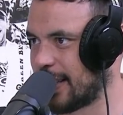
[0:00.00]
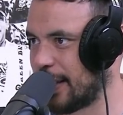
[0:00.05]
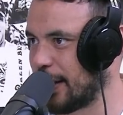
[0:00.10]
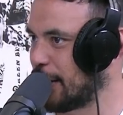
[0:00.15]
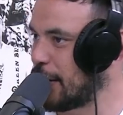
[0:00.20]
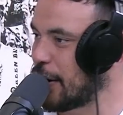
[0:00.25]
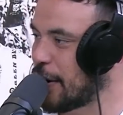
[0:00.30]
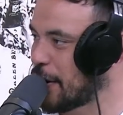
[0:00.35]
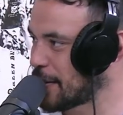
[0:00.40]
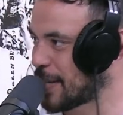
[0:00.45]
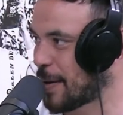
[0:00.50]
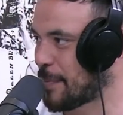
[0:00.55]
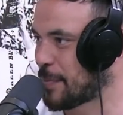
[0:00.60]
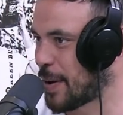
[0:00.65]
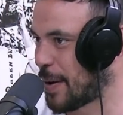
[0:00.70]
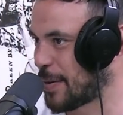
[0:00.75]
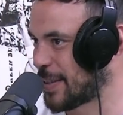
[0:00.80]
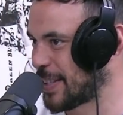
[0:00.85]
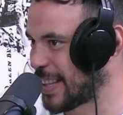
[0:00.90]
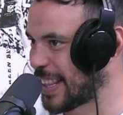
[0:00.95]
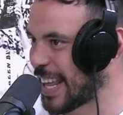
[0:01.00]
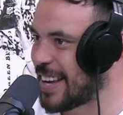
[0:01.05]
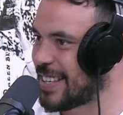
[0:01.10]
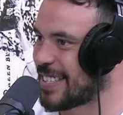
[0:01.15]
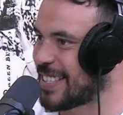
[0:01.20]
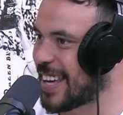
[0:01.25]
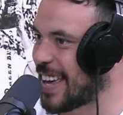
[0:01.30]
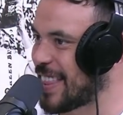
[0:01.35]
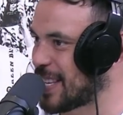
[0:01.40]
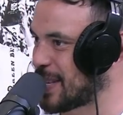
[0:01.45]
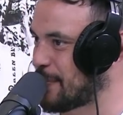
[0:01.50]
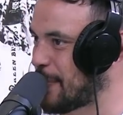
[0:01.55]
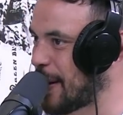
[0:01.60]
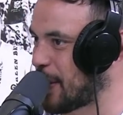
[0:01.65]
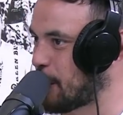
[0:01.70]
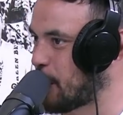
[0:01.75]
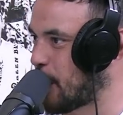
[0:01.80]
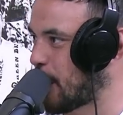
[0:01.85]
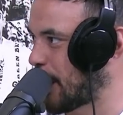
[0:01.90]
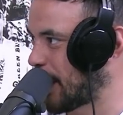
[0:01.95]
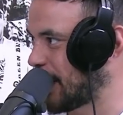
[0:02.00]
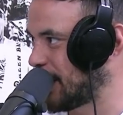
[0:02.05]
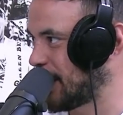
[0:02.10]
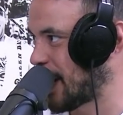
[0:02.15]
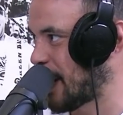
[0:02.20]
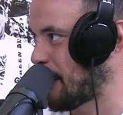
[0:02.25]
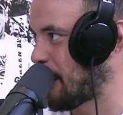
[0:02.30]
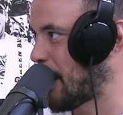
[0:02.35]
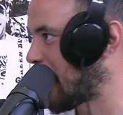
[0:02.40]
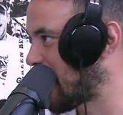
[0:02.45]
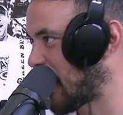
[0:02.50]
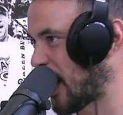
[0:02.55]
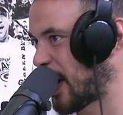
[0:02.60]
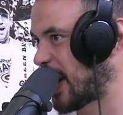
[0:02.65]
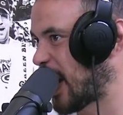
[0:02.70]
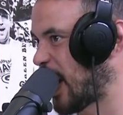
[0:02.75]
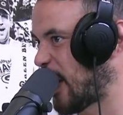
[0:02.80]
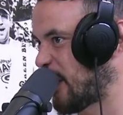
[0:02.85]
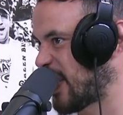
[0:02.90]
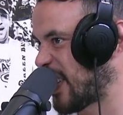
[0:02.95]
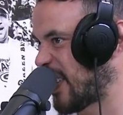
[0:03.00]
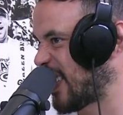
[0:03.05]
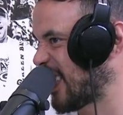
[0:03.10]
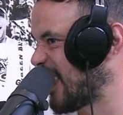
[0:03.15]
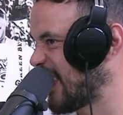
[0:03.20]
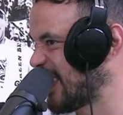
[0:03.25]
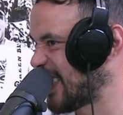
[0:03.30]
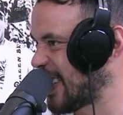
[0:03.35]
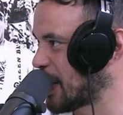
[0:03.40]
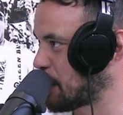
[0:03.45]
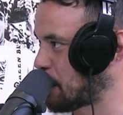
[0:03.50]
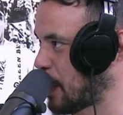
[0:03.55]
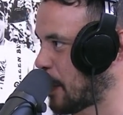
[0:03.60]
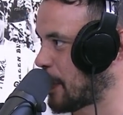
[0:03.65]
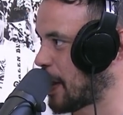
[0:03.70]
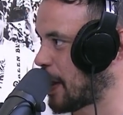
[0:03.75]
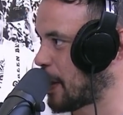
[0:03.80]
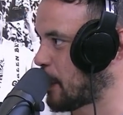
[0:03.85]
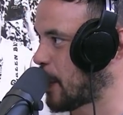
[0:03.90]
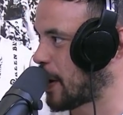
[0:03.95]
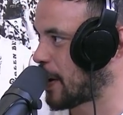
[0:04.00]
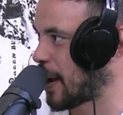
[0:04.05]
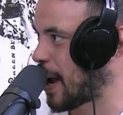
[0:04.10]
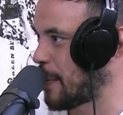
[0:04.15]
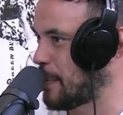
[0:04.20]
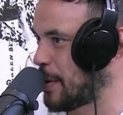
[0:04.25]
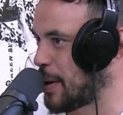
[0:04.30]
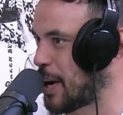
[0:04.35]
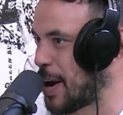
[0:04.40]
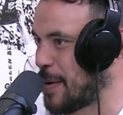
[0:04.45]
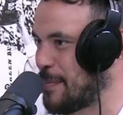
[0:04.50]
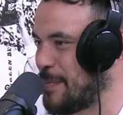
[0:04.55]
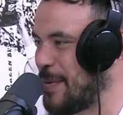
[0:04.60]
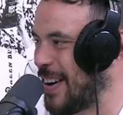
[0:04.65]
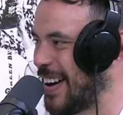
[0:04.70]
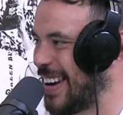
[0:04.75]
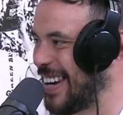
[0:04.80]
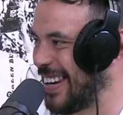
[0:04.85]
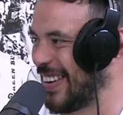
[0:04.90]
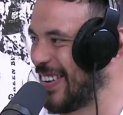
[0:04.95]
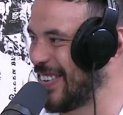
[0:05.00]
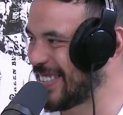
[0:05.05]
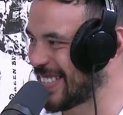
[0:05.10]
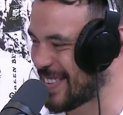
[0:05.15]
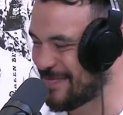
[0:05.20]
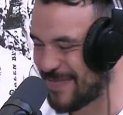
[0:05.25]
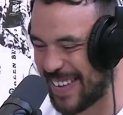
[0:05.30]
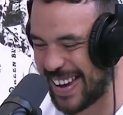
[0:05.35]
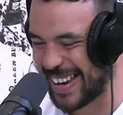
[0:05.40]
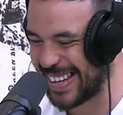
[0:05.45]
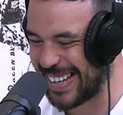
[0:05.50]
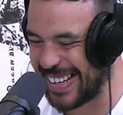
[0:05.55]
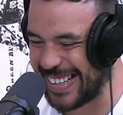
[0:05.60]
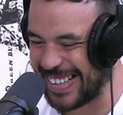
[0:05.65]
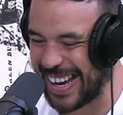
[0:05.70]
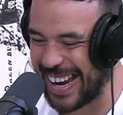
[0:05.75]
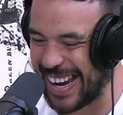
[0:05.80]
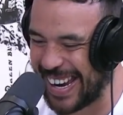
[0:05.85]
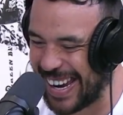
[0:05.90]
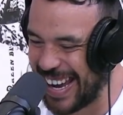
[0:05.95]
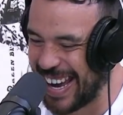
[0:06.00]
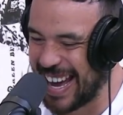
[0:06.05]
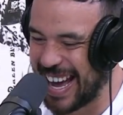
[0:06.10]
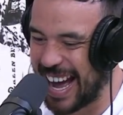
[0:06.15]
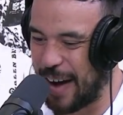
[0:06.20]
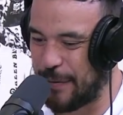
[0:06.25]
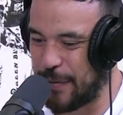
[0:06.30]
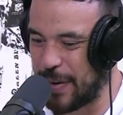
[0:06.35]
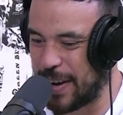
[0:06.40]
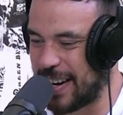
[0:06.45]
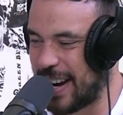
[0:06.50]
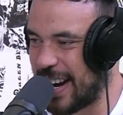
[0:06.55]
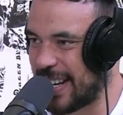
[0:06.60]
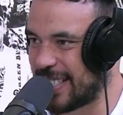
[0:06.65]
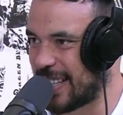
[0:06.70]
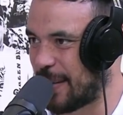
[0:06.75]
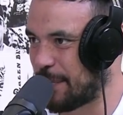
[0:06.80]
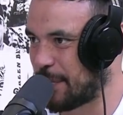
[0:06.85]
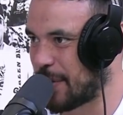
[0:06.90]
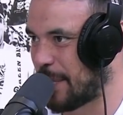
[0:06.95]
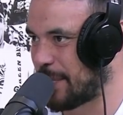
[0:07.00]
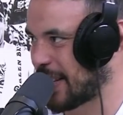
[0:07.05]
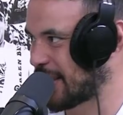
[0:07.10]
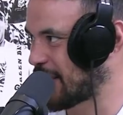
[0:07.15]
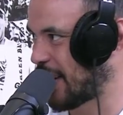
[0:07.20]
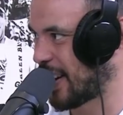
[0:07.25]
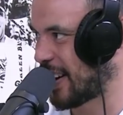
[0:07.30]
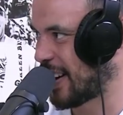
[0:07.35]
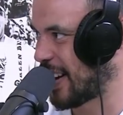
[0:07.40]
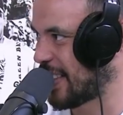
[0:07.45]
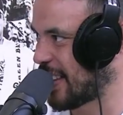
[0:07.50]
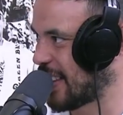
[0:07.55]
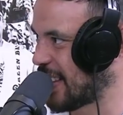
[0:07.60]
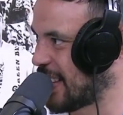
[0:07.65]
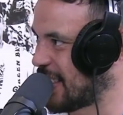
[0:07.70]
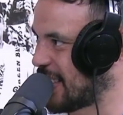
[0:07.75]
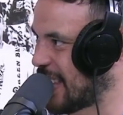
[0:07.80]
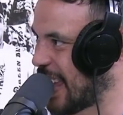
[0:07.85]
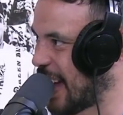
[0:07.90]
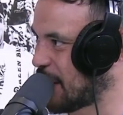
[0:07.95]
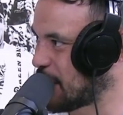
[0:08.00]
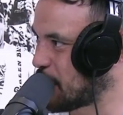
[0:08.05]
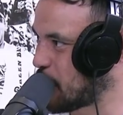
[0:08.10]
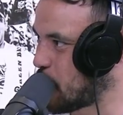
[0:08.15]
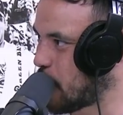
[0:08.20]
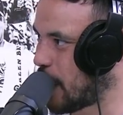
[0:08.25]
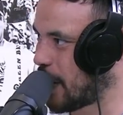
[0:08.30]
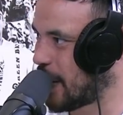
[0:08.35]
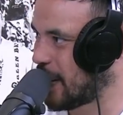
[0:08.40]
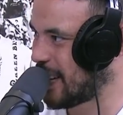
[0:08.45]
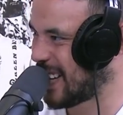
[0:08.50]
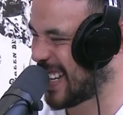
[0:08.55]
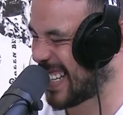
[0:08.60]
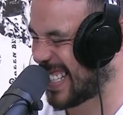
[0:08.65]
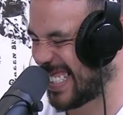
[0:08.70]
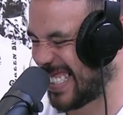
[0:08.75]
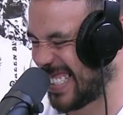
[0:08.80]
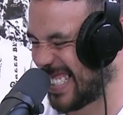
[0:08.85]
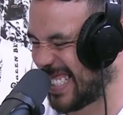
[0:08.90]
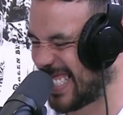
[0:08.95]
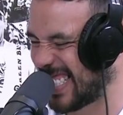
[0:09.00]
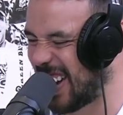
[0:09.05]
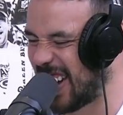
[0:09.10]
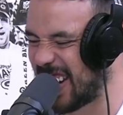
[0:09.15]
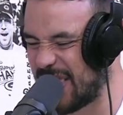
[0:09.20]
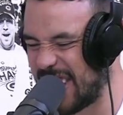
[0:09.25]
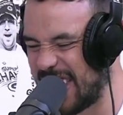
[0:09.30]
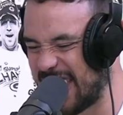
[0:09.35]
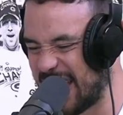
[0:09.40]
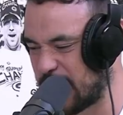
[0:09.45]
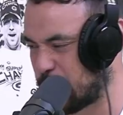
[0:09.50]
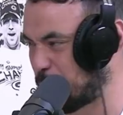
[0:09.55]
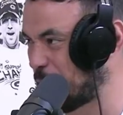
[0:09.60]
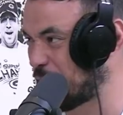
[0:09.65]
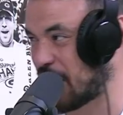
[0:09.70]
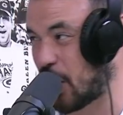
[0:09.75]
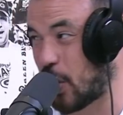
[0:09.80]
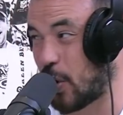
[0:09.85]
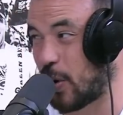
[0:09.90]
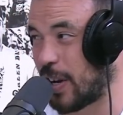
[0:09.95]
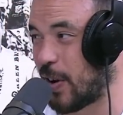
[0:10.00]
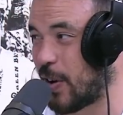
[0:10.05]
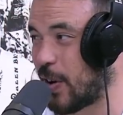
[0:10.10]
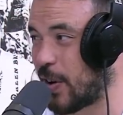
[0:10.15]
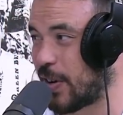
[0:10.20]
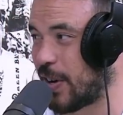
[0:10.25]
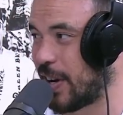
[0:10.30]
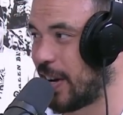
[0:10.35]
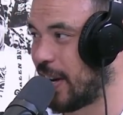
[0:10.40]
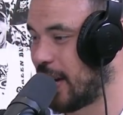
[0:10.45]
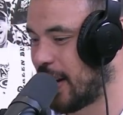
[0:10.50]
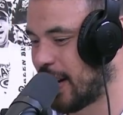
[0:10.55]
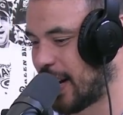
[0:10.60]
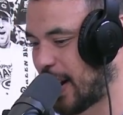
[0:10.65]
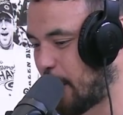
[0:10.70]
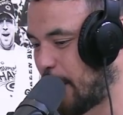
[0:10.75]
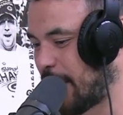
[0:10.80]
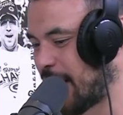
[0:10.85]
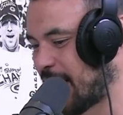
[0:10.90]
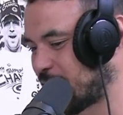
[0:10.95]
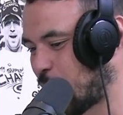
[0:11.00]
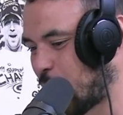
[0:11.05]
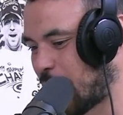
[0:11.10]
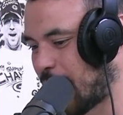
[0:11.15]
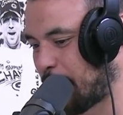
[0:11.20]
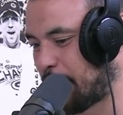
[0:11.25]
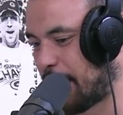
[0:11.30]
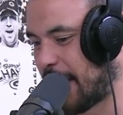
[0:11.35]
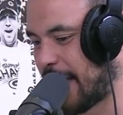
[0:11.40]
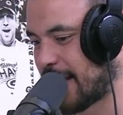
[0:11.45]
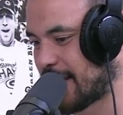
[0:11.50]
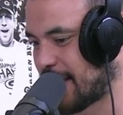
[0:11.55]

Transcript: You know, sometimes they used to say this about the Warriors. You don't mind going over there and losing. It's probably like the one game you don't mind losing back in the day. I think like sometimes it's kind of like the Townsville one. Like it's kind of especially early on, like when it's hot up there.